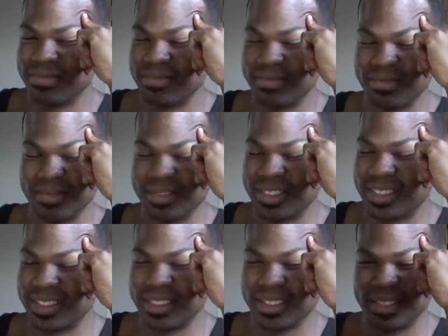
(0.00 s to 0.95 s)
Twelve.
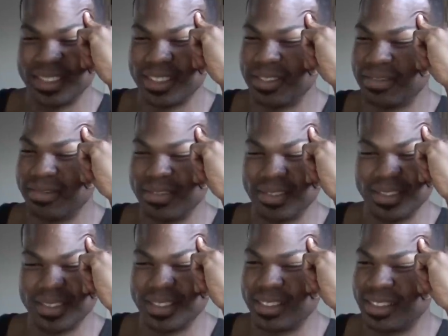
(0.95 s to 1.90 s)
Twelve.
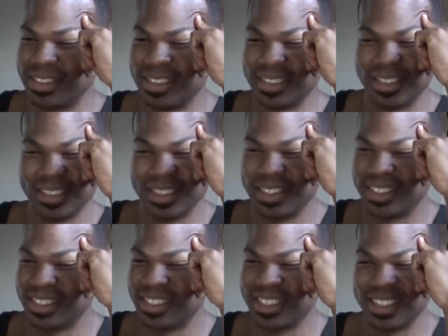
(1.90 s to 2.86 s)
Holla
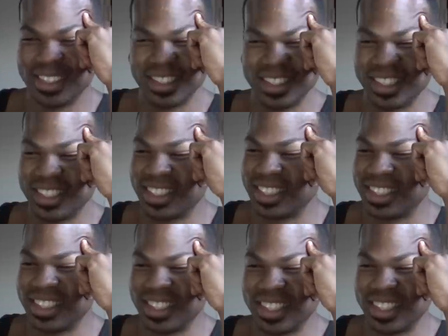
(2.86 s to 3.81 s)
if you got that big
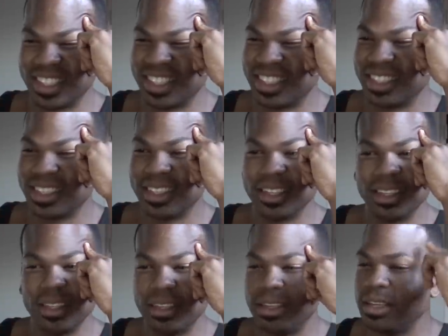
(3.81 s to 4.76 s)
thing. How
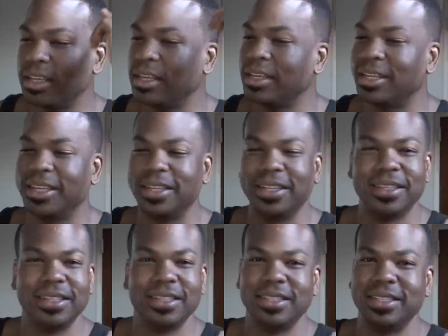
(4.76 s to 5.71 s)

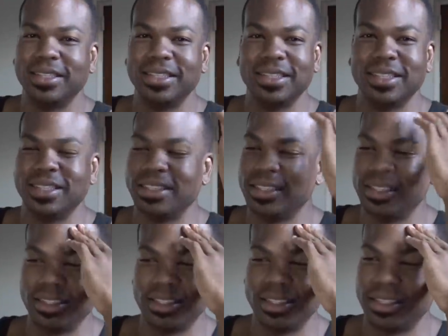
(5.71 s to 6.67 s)
many?
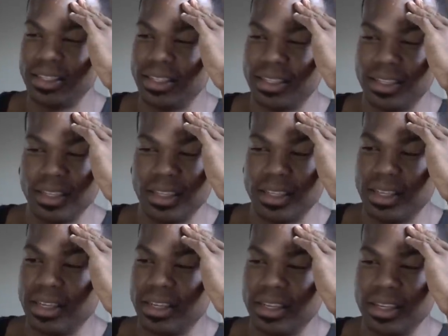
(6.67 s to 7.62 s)
Oh,
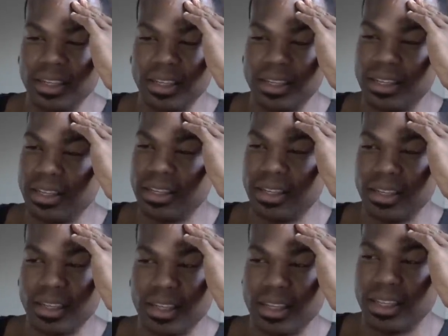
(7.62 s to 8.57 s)
you got my number
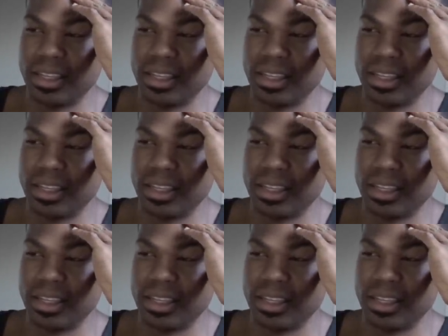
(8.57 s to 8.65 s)
already.